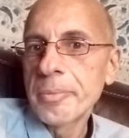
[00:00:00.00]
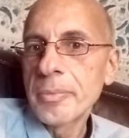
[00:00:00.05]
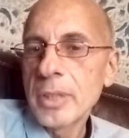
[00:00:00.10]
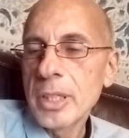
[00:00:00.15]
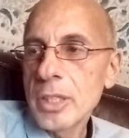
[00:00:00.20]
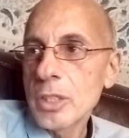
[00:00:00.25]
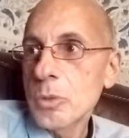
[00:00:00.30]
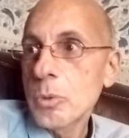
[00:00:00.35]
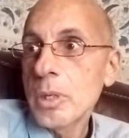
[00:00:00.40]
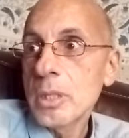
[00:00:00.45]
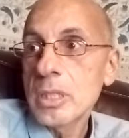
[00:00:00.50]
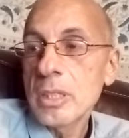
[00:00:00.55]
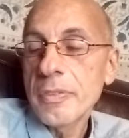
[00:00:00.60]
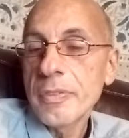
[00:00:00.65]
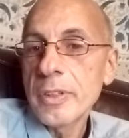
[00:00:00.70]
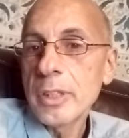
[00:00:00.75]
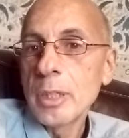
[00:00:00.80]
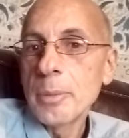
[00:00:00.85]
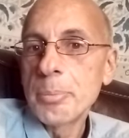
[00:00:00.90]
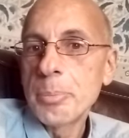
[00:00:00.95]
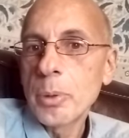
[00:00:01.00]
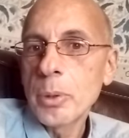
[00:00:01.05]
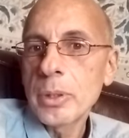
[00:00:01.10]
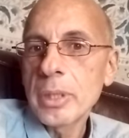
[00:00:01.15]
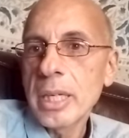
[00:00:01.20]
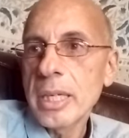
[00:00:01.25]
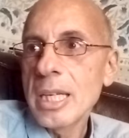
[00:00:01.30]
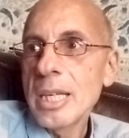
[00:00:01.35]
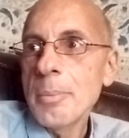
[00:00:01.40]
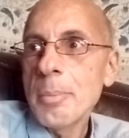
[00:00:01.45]
He just wants to feel important
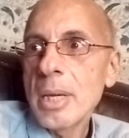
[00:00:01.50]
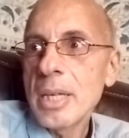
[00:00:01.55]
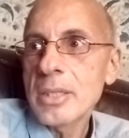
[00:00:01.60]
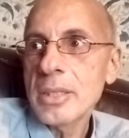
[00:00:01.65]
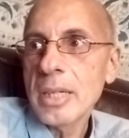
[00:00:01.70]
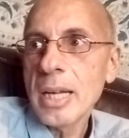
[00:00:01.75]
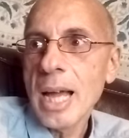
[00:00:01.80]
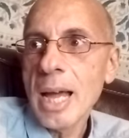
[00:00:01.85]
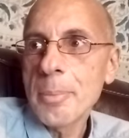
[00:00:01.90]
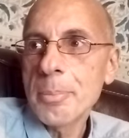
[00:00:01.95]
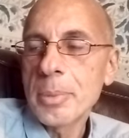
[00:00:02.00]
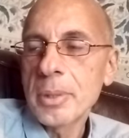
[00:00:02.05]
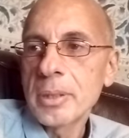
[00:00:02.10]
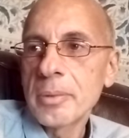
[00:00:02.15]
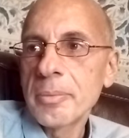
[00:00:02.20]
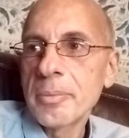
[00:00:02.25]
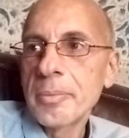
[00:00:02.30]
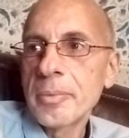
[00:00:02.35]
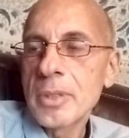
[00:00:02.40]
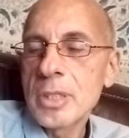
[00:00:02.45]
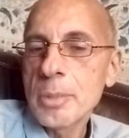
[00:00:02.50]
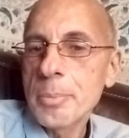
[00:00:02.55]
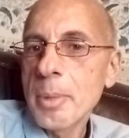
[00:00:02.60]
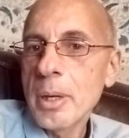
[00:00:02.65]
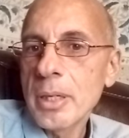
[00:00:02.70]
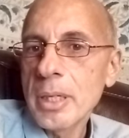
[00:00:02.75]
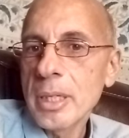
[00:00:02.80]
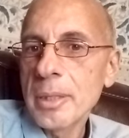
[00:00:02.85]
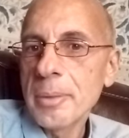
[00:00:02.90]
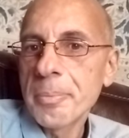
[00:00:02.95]
that he makes it happen. It's
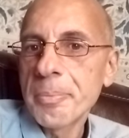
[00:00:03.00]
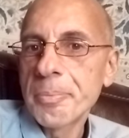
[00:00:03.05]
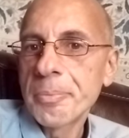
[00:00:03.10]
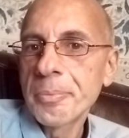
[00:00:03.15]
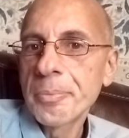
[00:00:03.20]
about him.